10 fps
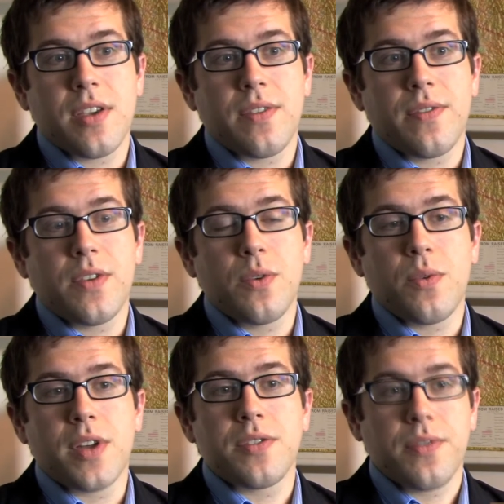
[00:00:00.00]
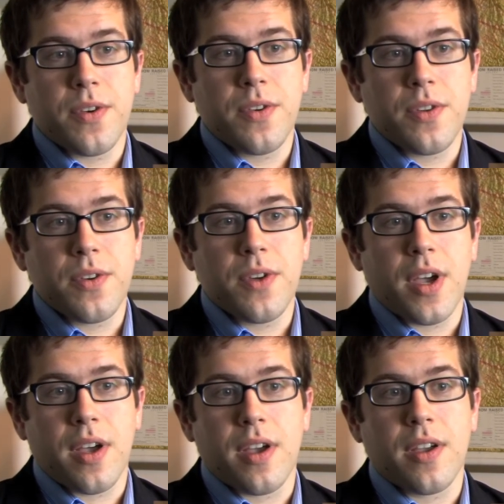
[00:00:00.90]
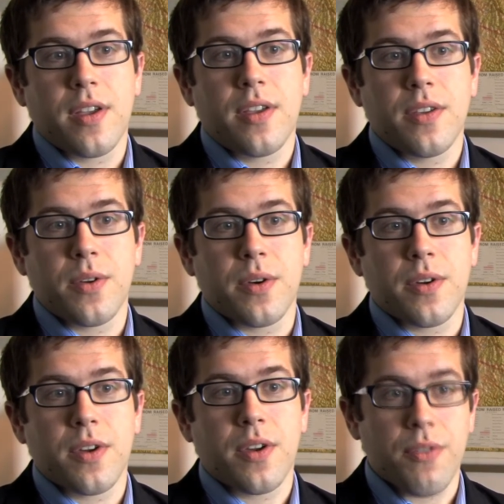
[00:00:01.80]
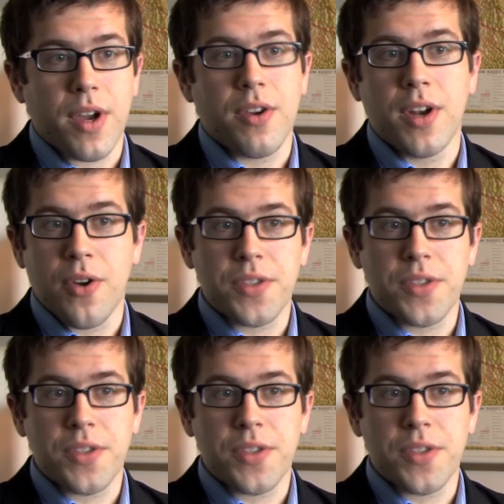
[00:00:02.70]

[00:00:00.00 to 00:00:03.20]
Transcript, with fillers: if you want to further uh, your career in earth